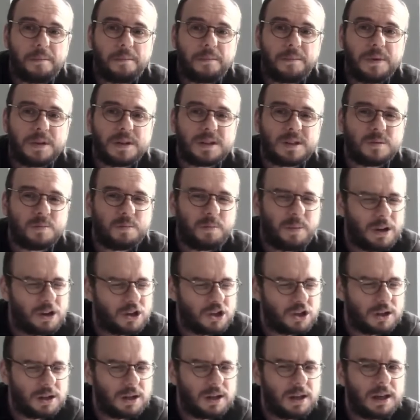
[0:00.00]

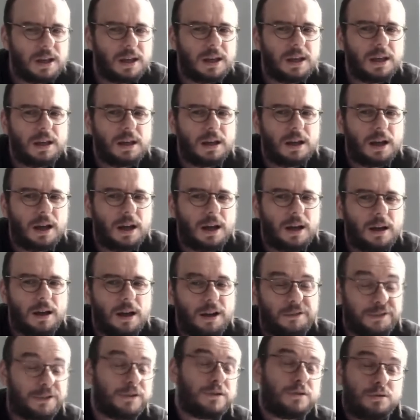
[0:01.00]
Especially, I
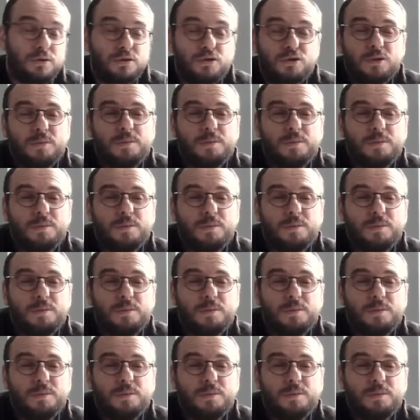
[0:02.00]
think social